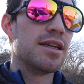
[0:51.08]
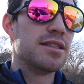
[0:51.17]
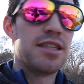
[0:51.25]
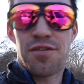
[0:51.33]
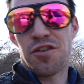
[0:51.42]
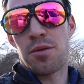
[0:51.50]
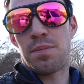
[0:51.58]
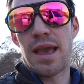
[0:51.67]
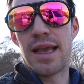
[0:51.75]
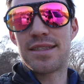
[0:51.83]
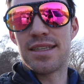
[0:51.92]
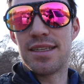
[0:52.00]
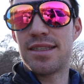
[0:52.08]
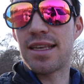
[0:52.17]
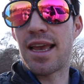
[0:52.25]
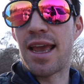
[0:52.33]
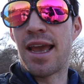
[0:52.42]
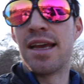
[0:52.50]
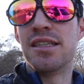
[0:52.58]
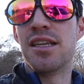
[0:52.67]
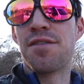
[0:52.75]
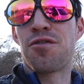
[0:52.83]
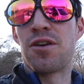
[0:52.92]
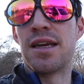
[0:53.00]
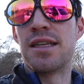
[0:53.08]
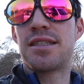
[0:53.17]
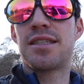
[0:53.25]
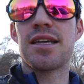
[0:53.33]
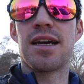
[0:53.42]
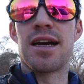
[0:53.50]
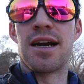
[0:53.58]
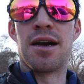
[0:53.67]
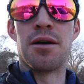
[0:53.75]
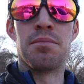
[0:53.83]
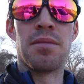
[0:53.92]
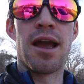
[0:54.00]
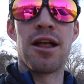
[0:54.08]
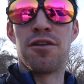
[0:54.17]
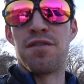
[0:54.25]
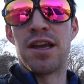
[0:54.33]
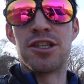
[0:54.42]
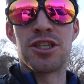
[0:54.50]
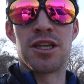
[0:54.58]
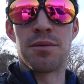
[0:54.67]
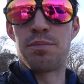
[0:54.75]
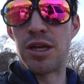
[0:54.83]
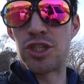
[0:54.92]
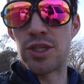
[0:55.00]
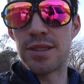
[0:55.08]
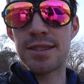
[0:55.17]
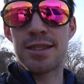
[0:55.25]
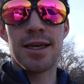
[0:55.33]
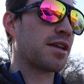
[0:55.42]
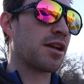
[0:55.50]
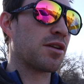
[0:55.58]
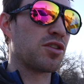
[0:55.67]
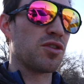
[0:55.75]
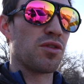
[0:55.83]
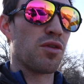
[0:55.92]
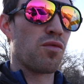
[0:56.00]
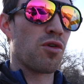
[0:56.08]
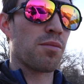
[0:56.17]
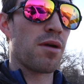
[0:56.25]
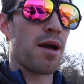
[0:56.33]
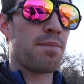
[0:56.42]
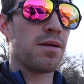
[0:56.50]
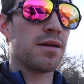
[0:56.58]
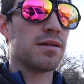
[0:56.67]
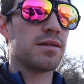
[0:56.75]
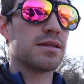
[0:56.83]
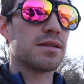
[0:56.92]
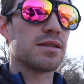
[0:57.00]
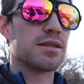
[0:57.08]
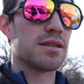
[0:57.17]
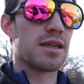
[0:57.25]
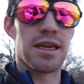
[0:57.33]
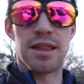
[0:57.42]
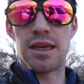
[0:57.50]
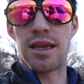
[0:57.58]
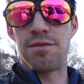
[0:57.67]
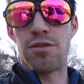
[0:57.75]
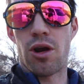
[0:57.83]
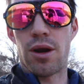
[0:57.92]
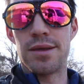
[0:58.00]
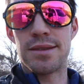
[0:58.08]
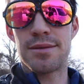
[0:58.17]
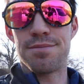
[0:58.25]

different paces and different elevation pitches. I'm gonna do the warm-up in the Kinvaras.